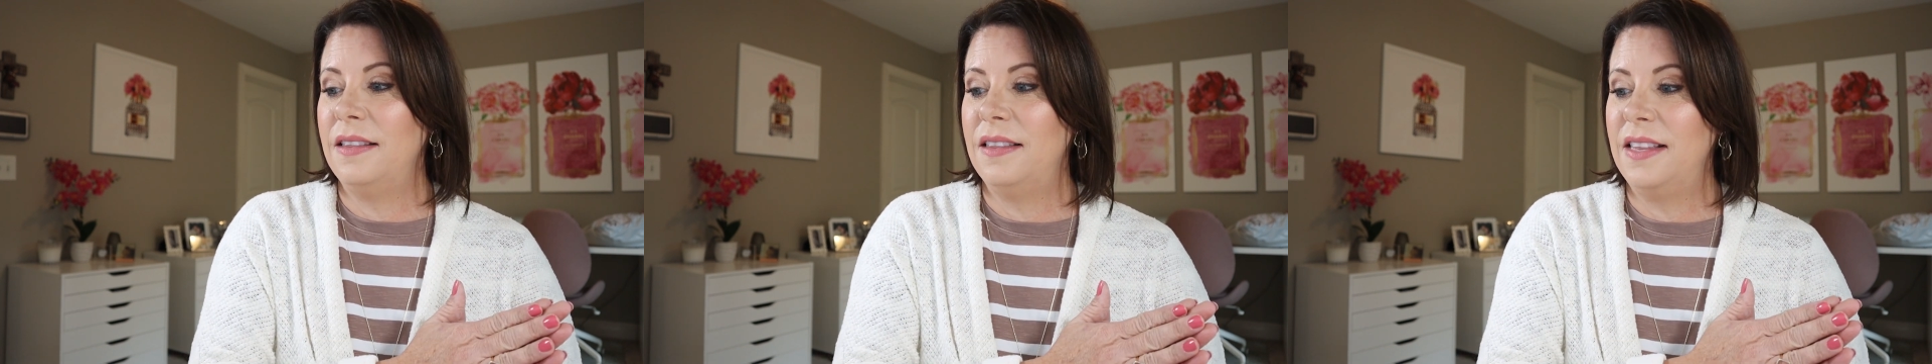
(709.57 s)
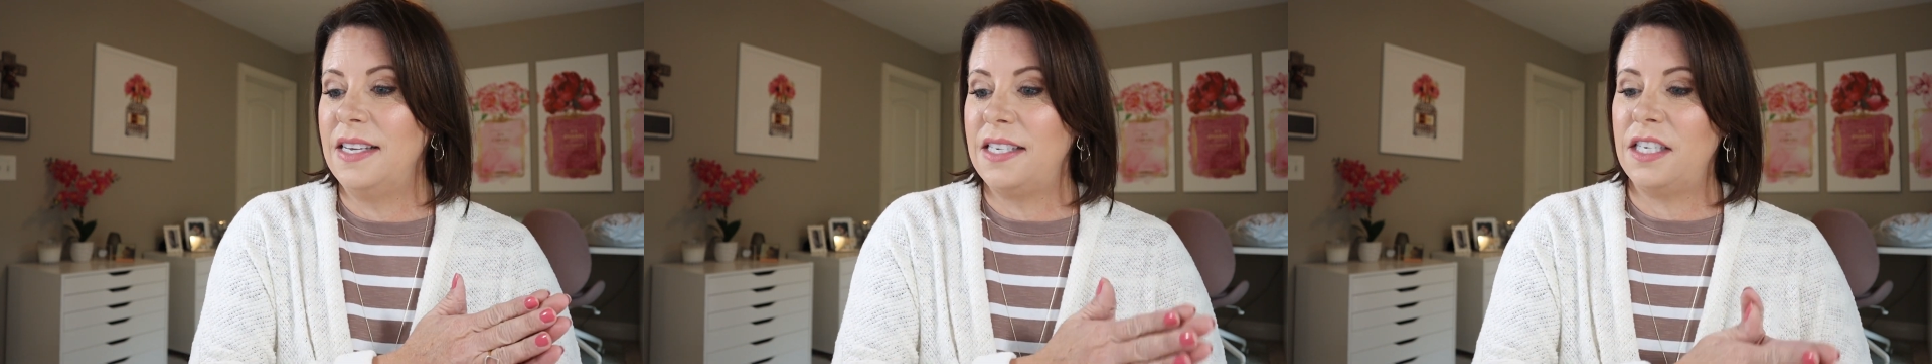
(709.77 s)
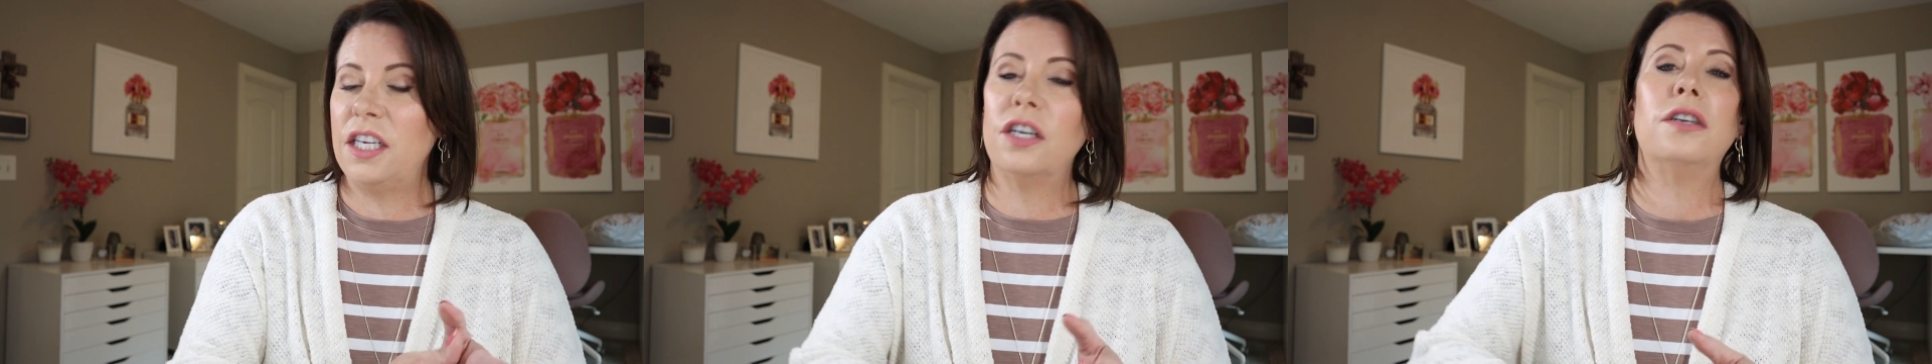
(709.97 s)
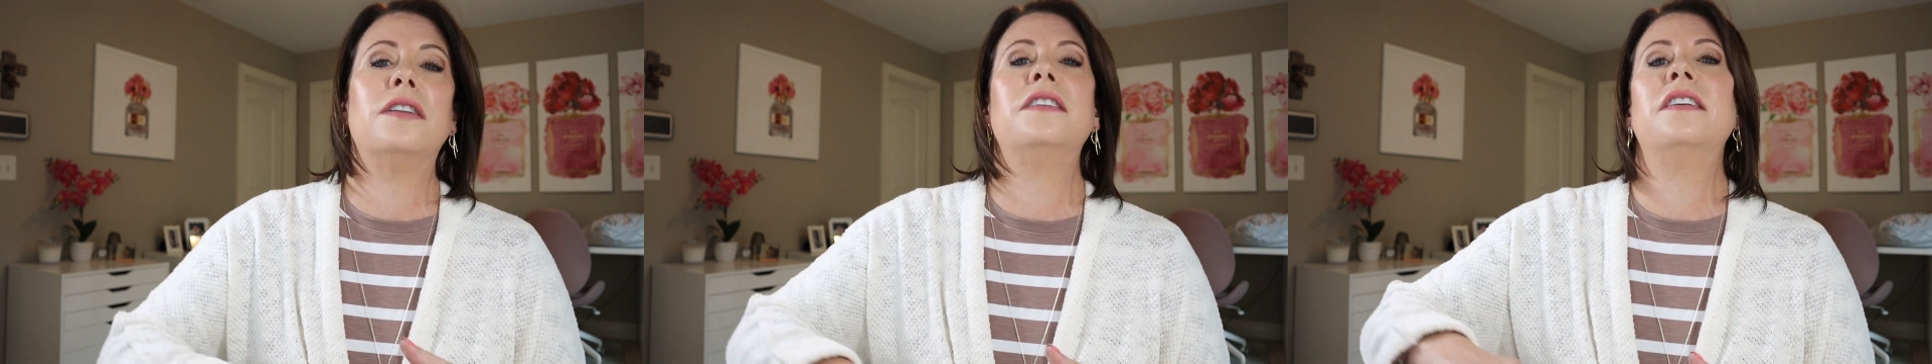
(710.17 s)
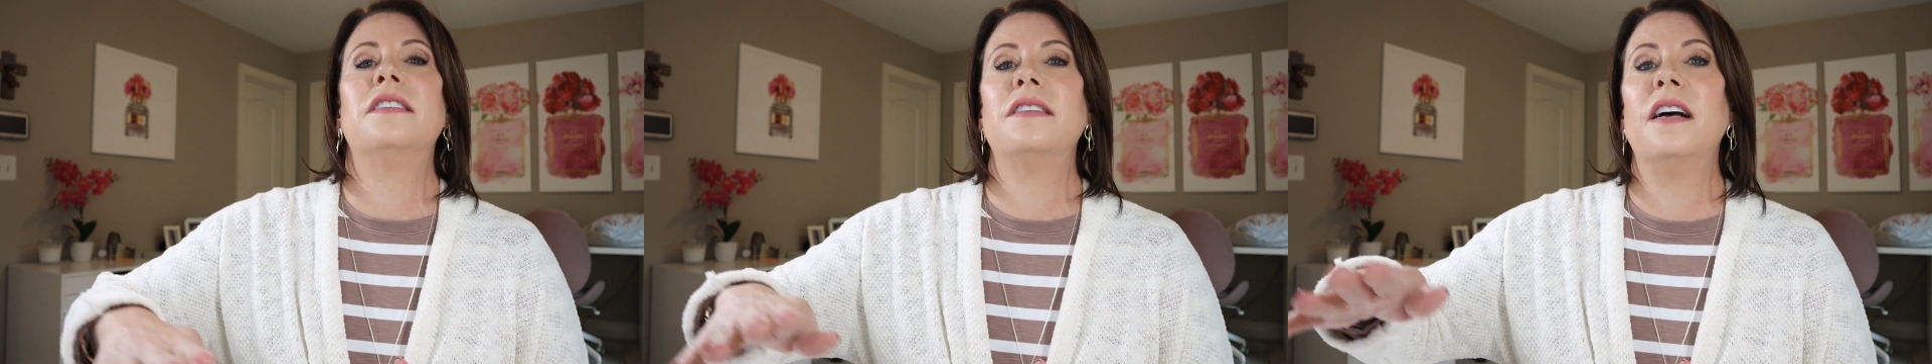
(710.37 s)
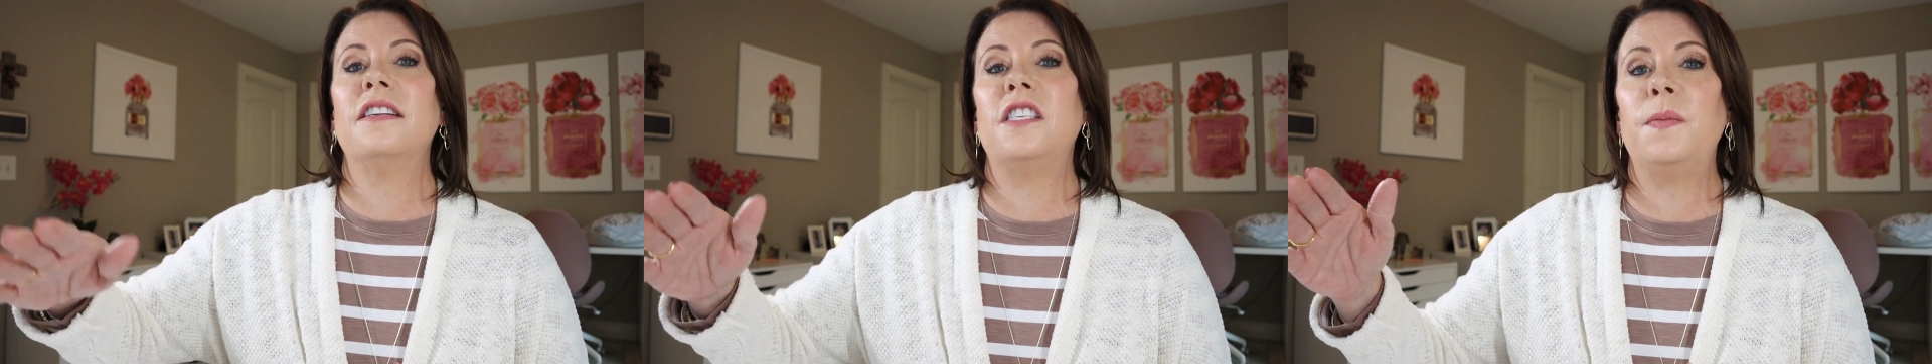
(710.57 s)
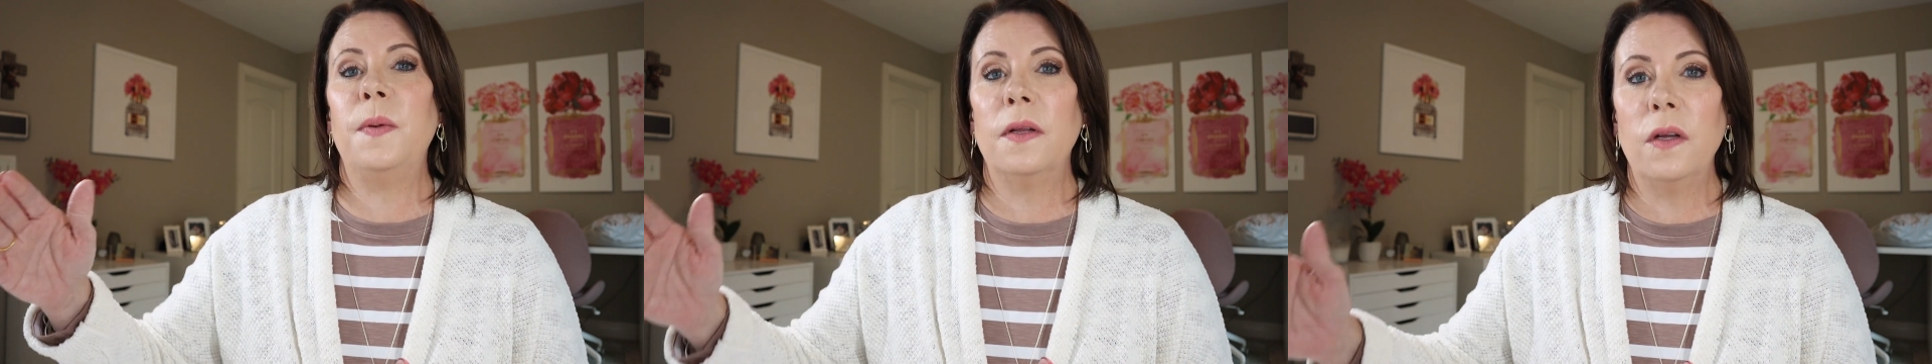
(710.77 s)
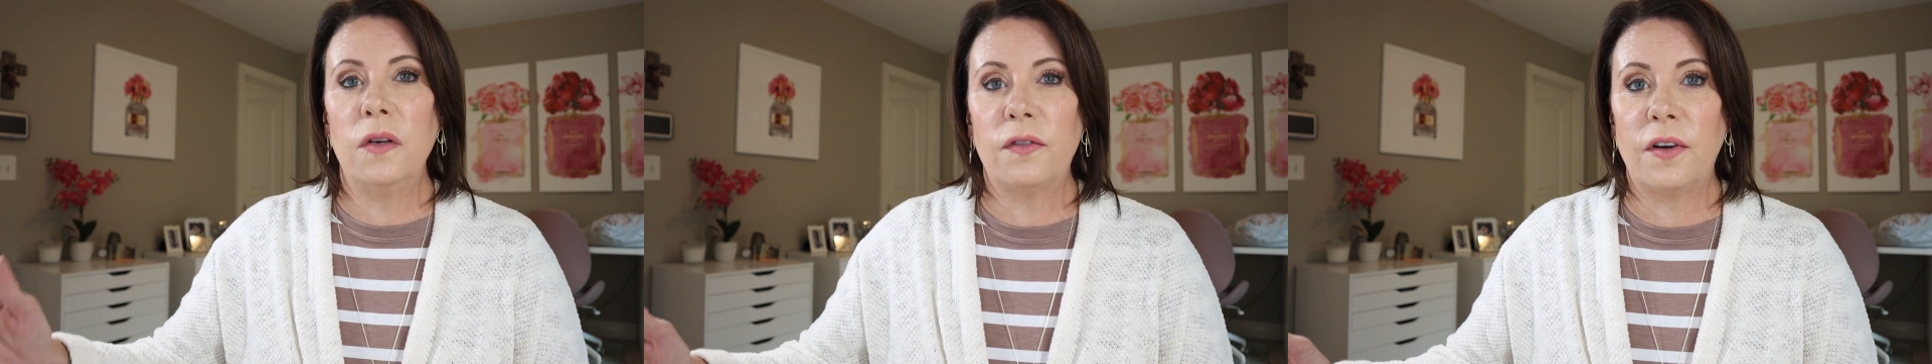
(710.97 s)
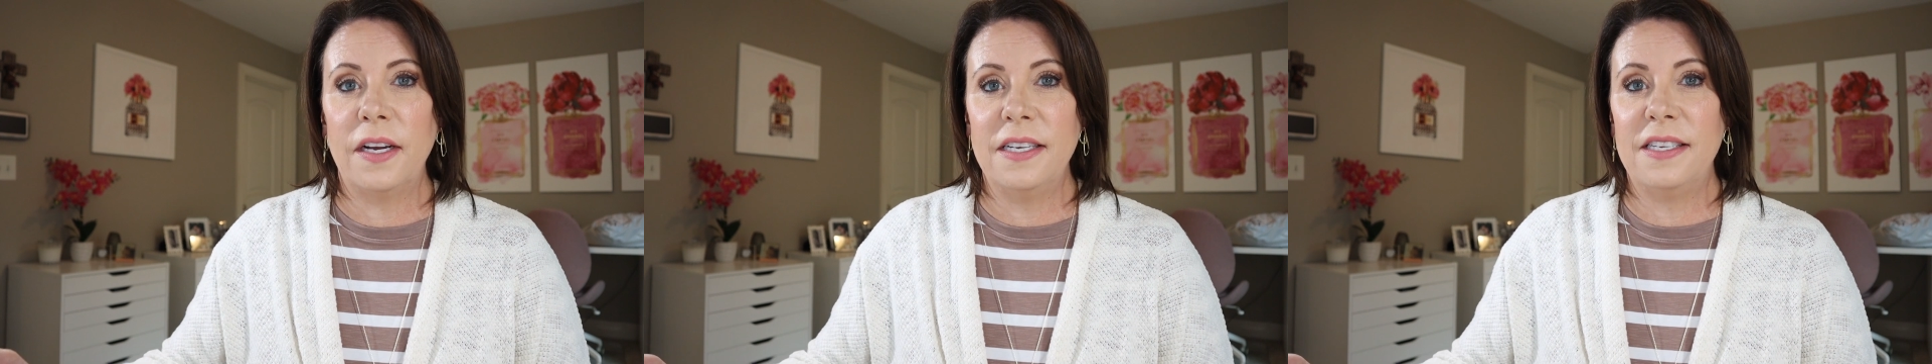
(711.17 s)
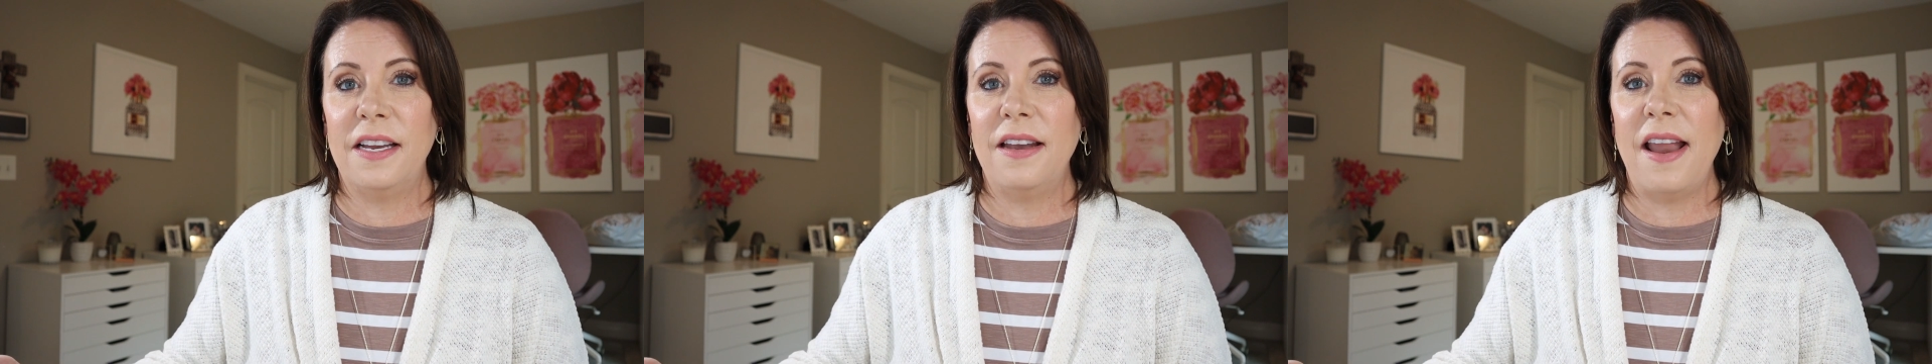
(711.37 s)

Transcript: this year does not spill over into